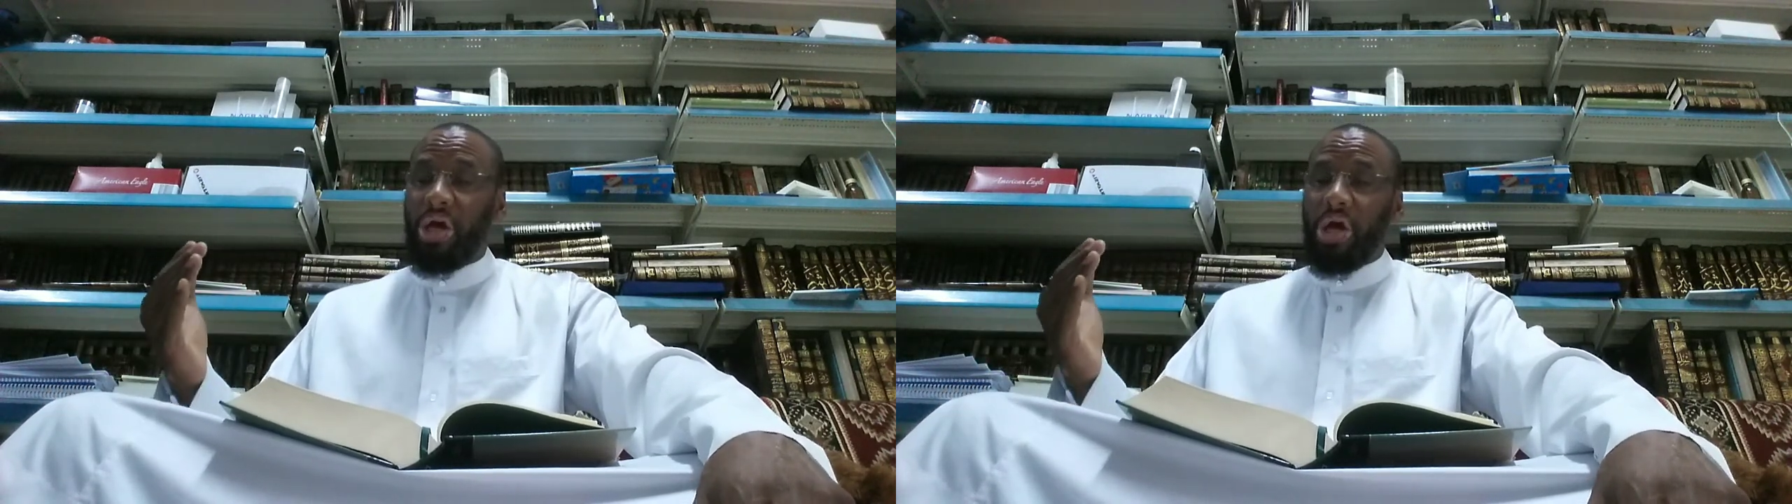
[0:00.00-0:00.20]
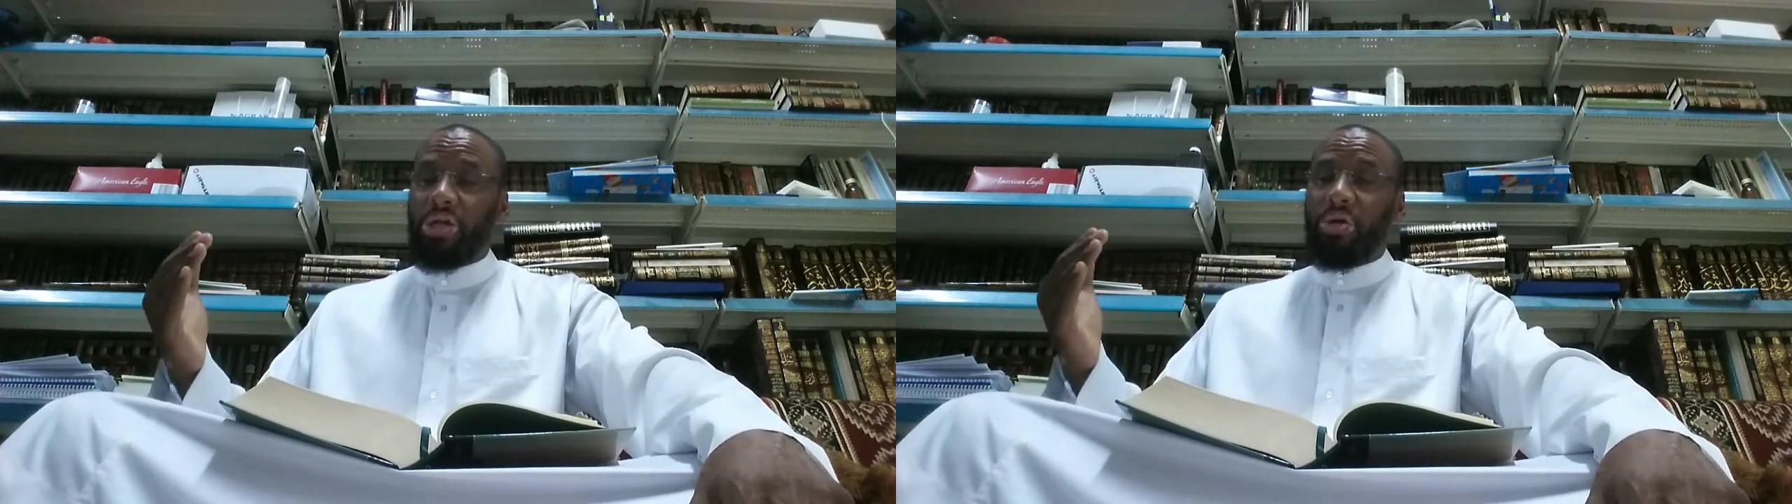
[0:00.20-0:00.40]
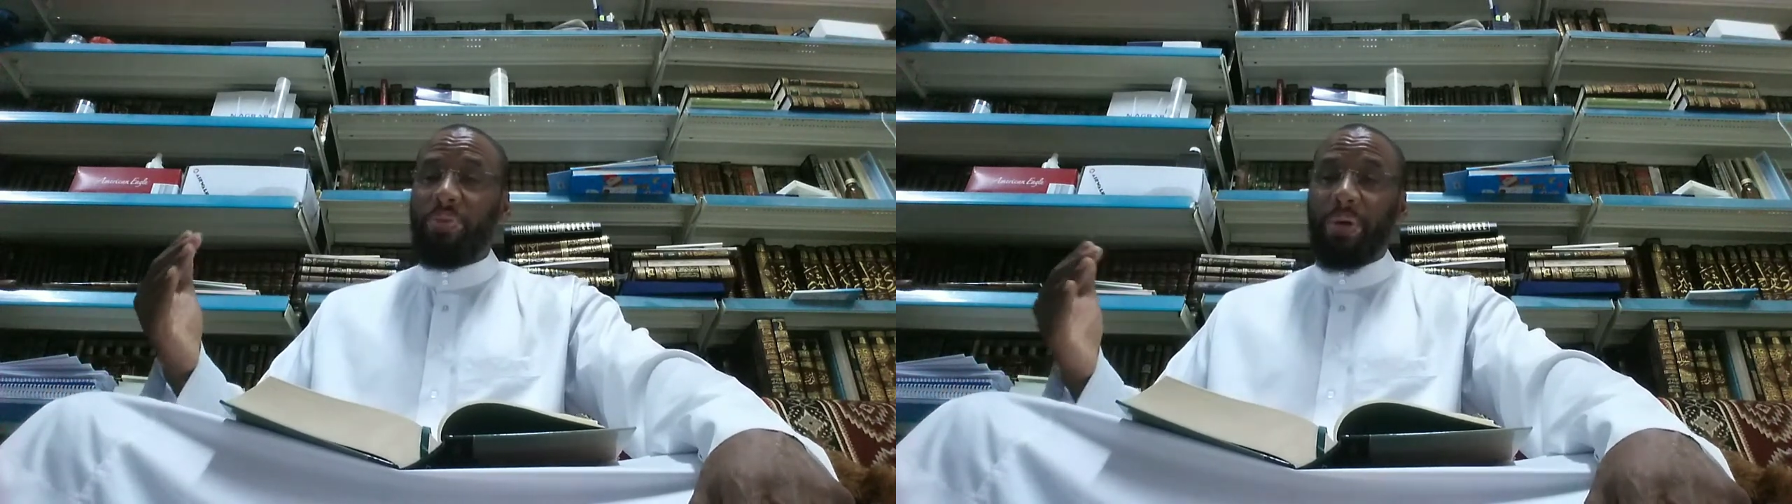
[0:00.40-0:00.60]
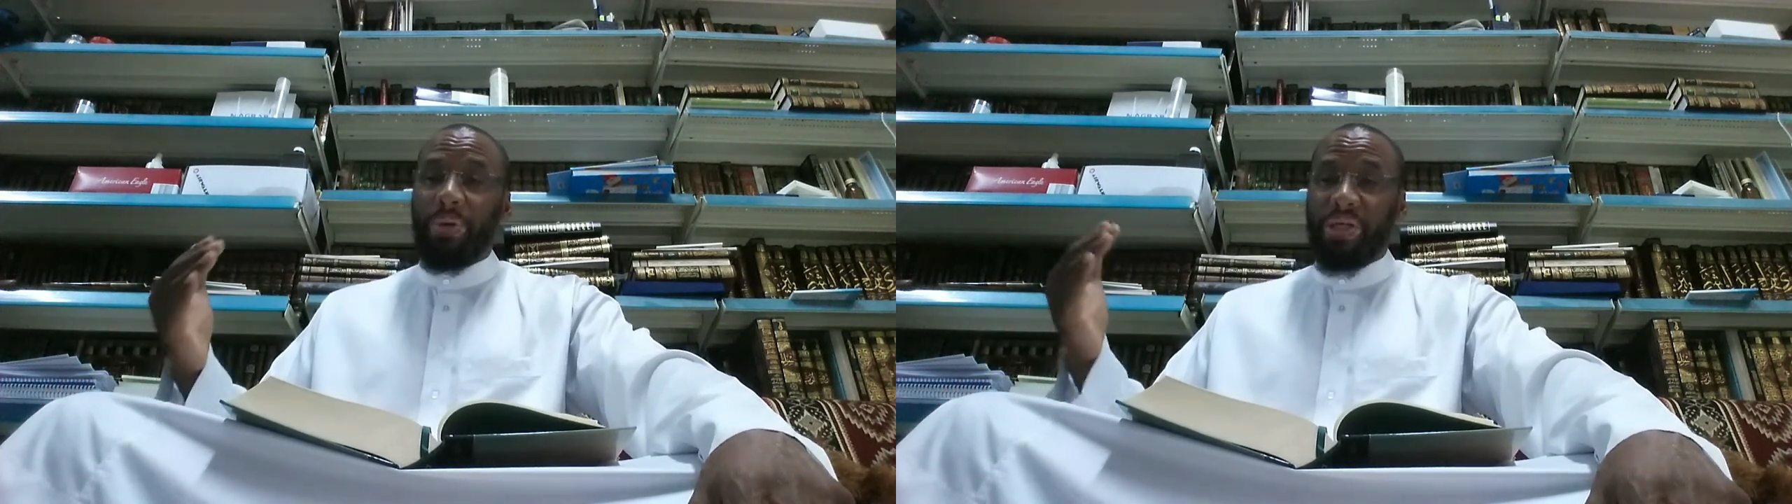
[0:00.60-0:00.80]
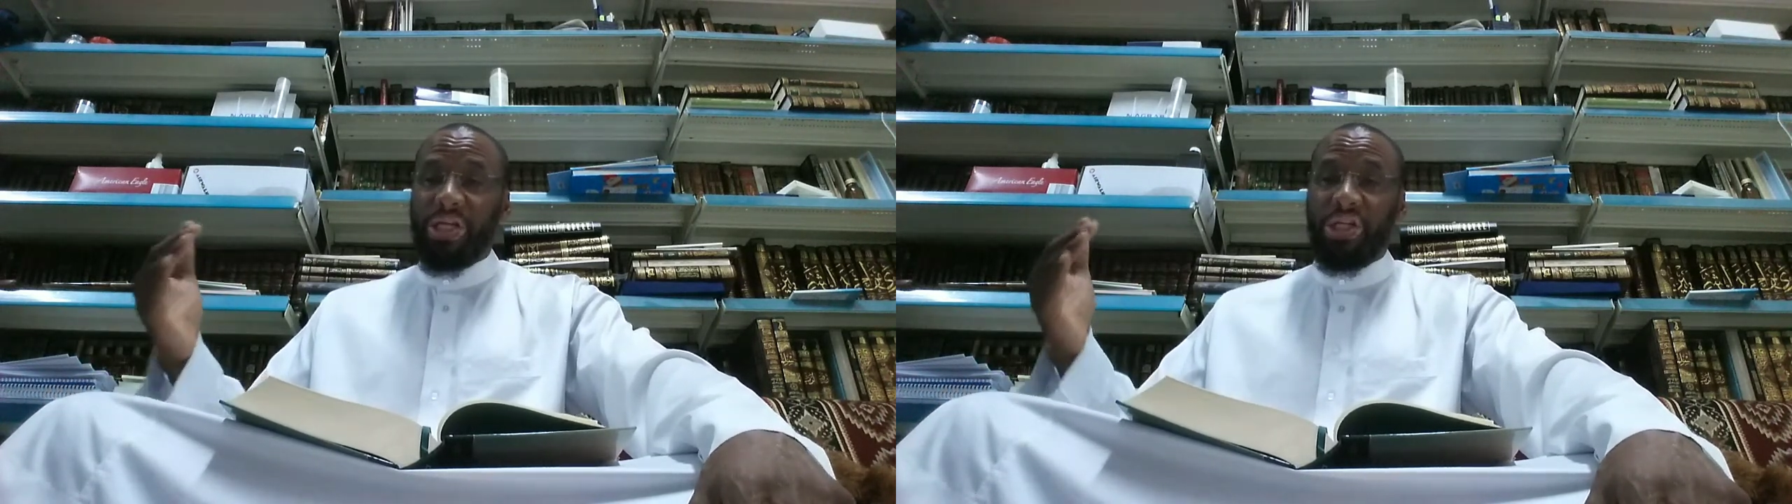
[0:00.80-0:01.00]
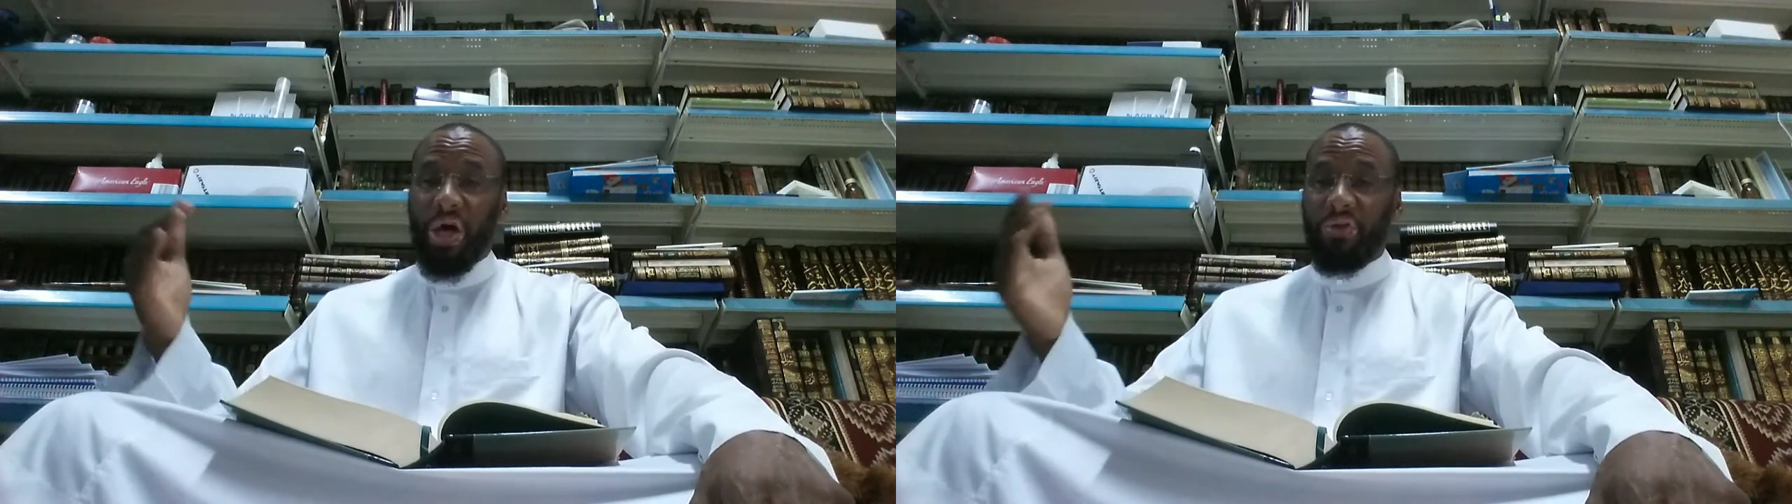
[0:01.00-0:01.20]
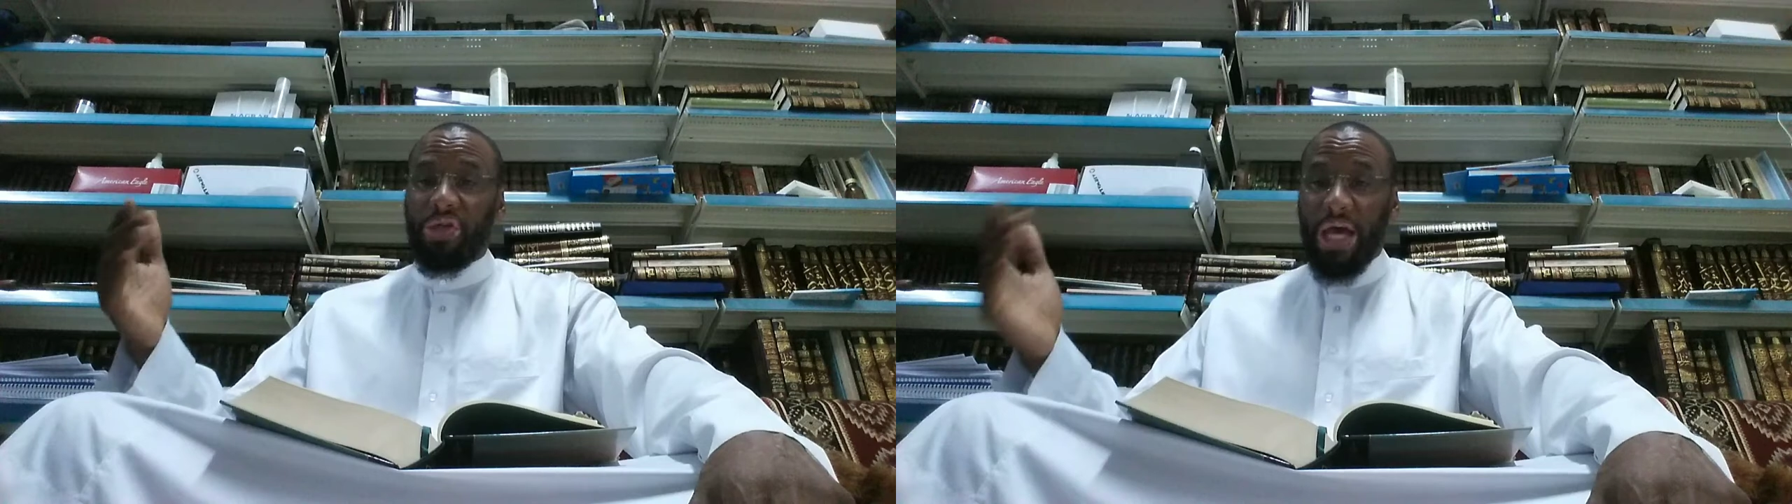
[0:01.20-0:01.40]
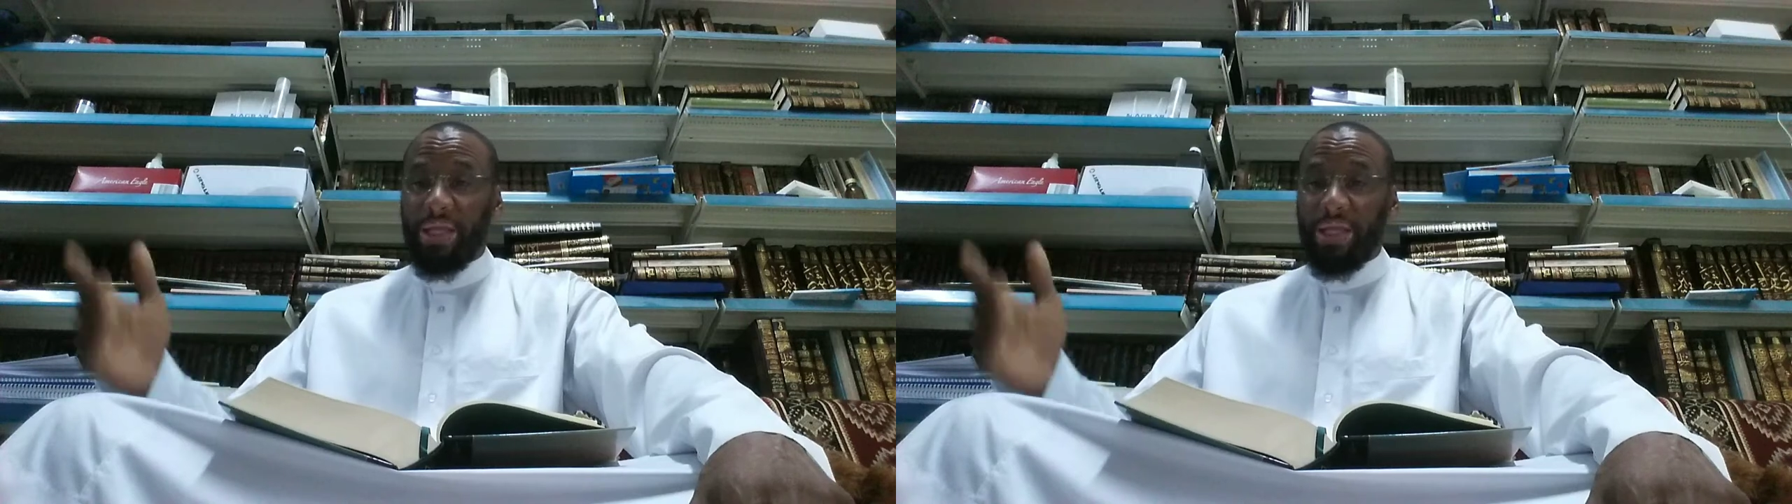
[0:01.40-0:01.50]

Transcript: to be able to teach others like them,